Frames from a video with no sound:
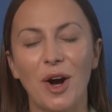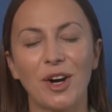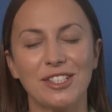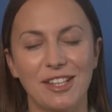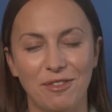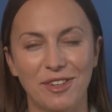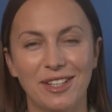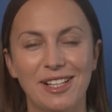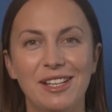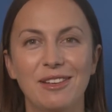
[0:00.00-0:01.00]
are
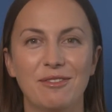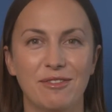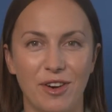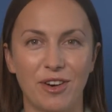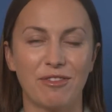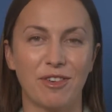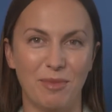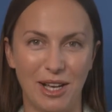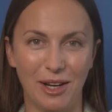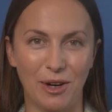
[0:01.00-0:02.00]
definitely very
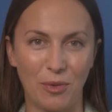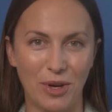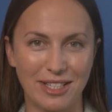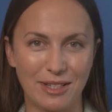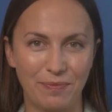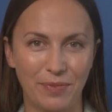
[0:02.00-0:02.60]
familiar with.